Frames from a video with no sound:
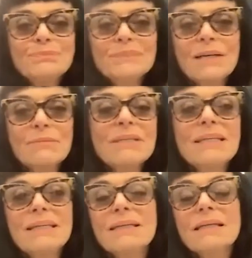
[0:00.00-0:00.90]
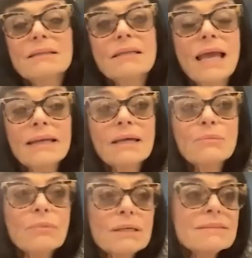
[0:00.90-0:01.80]
not me. And I
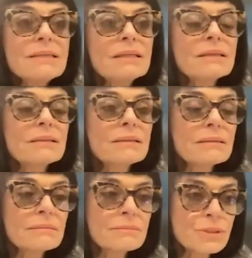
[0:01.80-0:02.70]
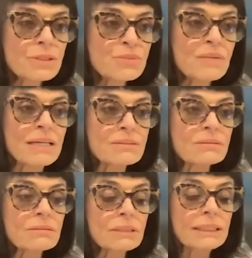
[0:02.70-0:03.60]
wasn't
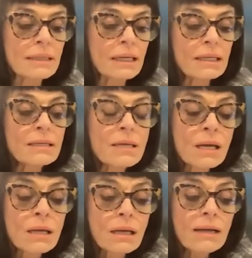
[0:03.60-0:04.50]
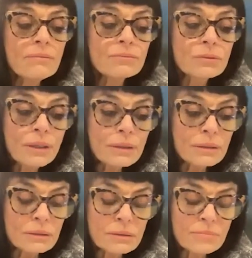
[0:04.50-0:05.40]
judgmental. And I have
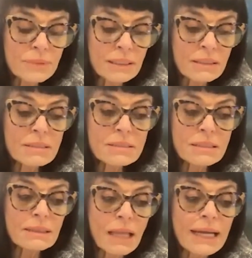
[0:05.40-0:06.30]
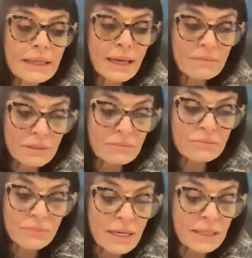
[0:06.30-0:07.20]
learned, because I like having
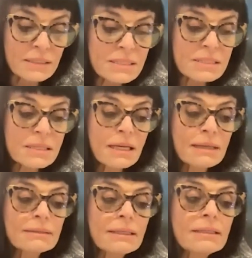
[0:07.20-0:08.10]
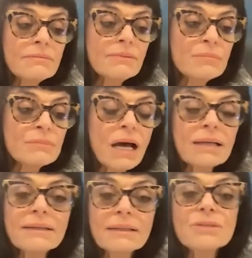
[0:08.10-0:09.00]
friends, that if I'm
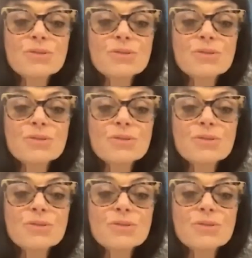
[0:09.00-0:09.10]
not going to